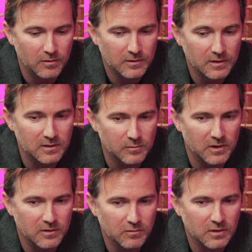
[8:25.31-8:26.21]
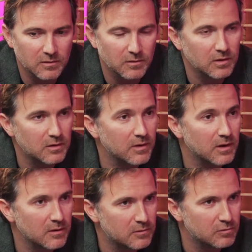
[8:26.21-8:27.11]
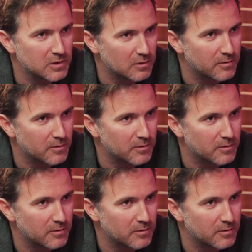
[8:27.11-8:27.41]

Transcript: this simulation that checks all of that.